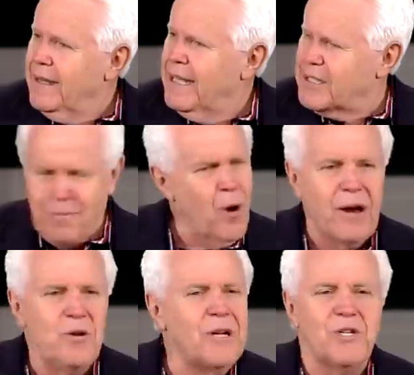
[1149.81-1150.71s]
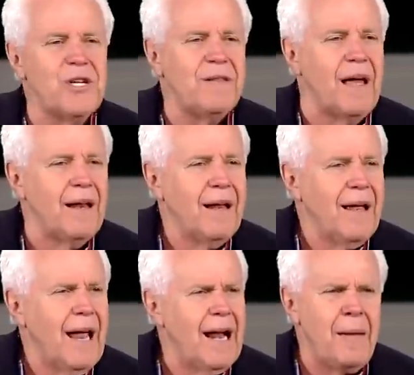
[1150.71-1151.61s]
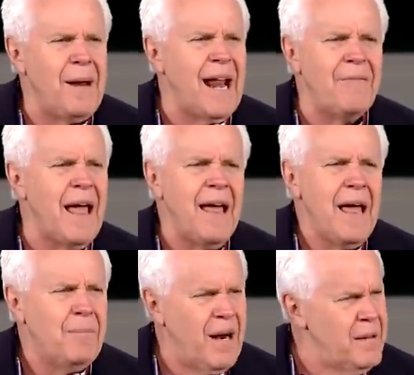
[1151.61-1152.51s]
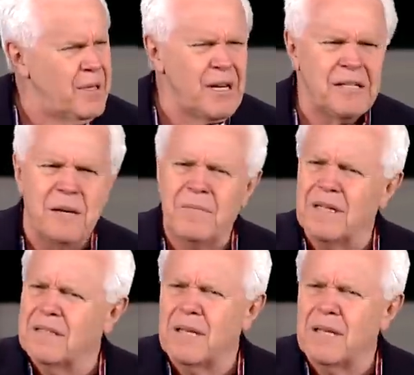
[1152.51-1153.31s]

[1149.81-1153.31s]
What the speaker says: It's a marker. You can see that. And but let me tell you something.